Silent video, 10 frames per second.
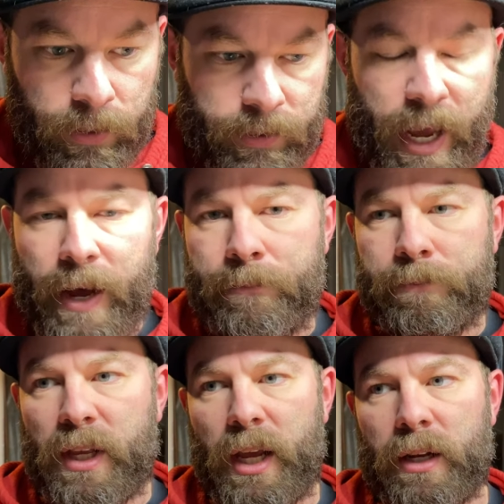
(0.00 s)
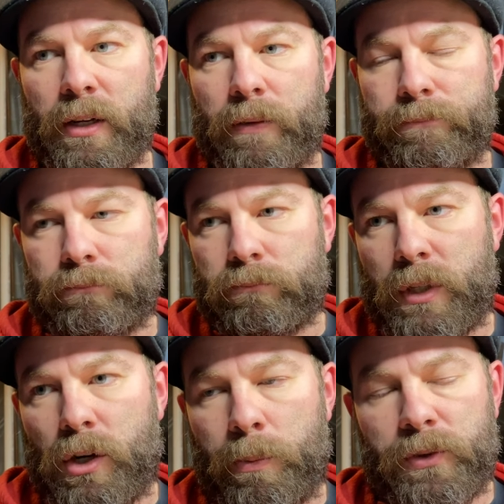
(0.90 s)
Yeah, and
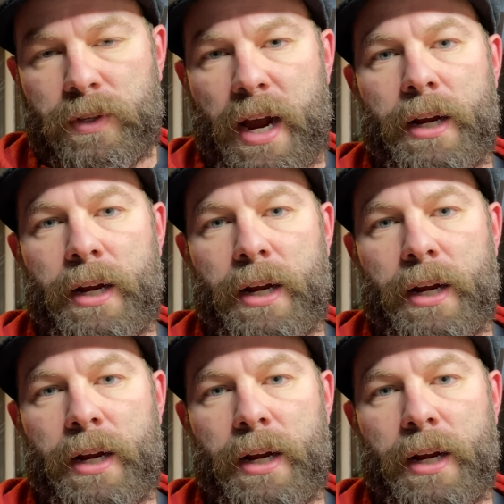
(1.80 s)
it almost